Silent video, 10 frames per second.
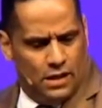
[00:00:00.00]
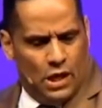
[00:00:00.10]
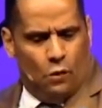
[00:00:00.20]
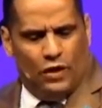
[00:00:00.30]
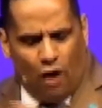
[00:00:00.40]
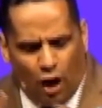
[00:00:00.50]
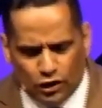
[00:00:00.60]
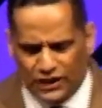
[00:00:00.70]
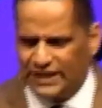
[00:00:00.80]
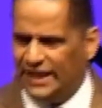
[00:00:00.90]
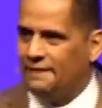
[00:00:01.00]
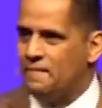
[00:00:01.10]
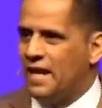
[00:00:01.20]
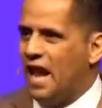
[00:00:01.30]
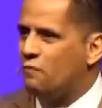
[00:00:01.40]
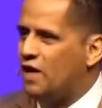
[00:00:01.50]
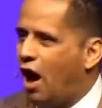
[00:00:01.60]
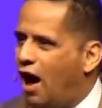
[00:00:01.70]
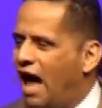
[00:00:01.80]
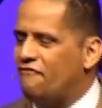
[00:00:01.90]
We all see it and we
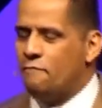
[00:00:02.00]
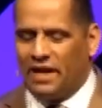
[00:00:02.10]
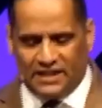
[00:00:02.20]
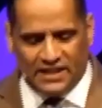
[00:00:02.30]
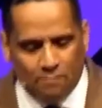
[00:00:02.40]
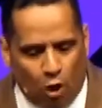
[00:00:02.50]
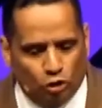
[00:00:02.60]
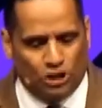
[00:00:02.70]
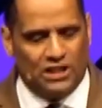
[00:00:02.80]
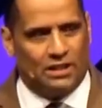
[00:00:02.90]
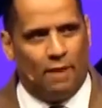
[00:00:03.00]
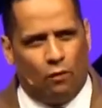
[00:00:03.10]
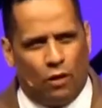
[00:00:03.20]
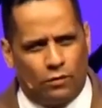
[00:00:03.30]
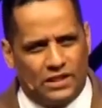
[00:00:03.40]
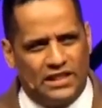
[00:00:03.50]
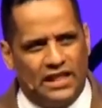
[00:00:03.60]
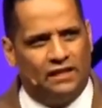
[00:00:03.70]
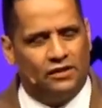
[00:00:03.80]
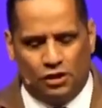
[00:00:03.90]
all have mixed emotions about what we're seeing
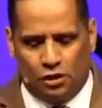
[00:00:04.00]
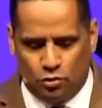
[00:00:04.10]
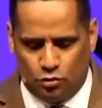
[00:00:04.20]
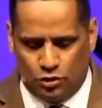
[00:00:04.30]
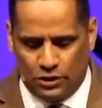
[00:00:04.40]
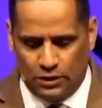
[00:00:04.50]
on the news.